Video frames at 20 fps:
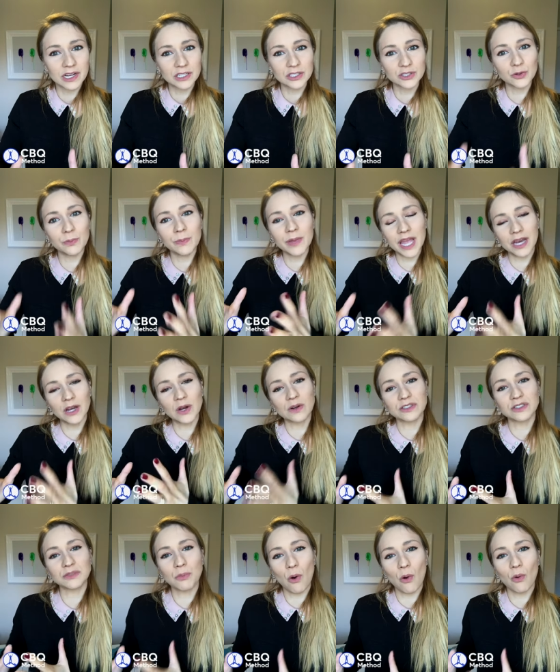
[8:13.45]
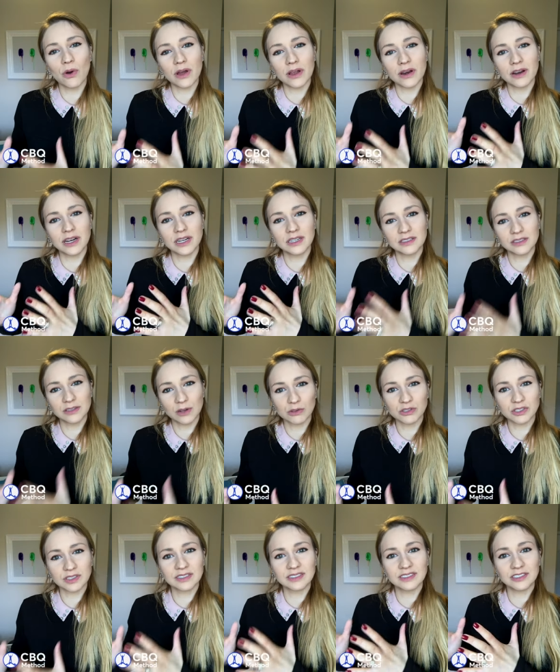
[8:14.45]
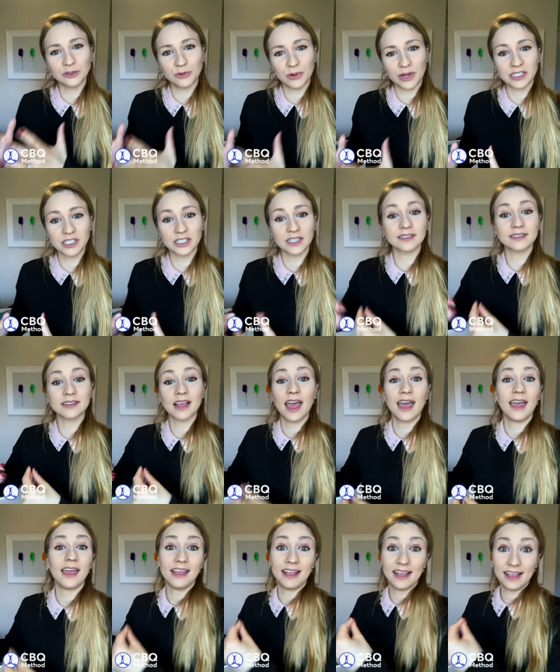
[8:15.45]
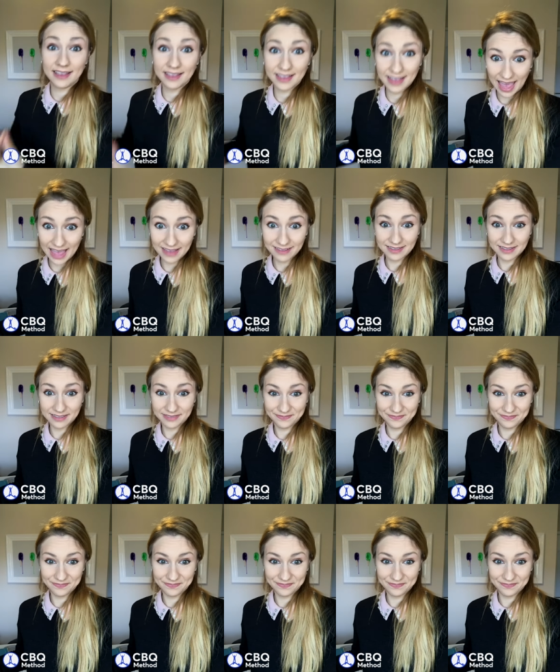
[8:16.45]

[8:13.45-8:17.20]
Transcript: to be a non smoker in social situations yet.